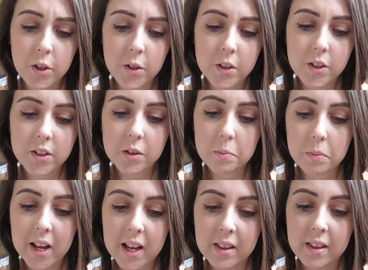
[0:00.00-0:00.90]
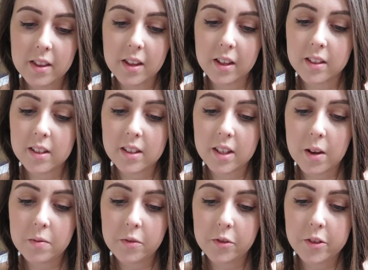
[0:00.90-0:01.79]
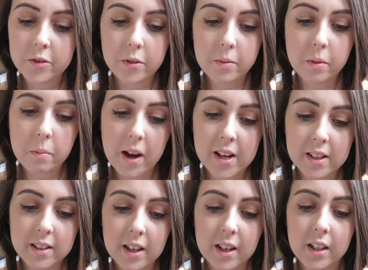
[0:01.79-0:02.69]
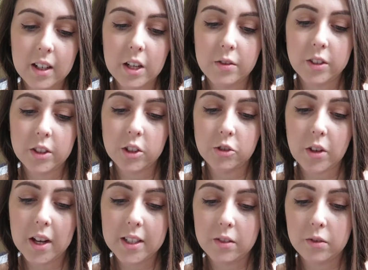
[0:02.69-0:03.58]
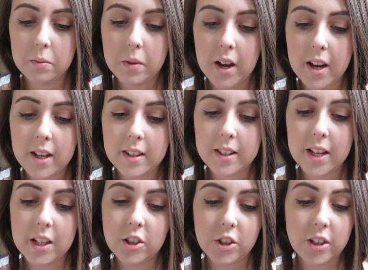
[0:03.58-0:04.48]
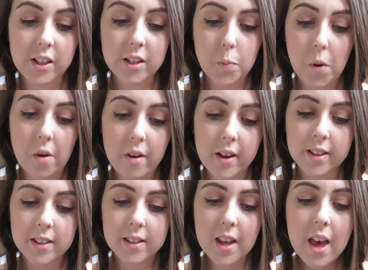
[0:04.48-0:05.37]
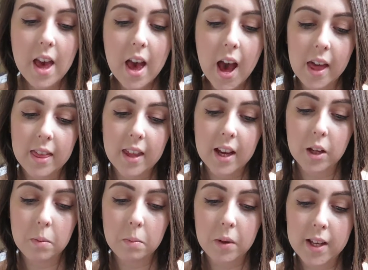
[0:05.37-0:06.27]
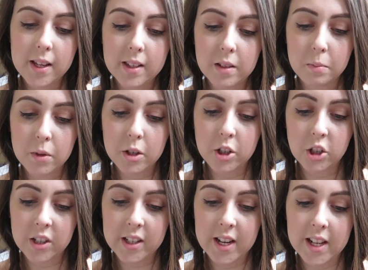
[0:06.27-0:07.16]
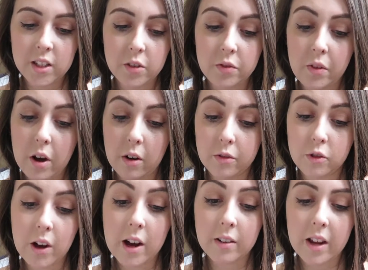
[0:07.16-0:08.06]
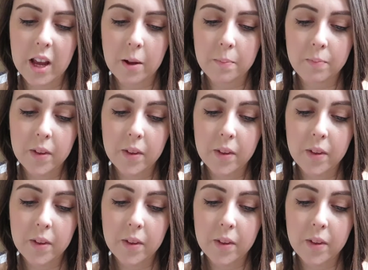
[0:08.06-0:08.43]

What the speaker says: Users complained that the discomfort from the mask and clothing distracted from the isolation experience, and that complete submersion led to fear of drowning.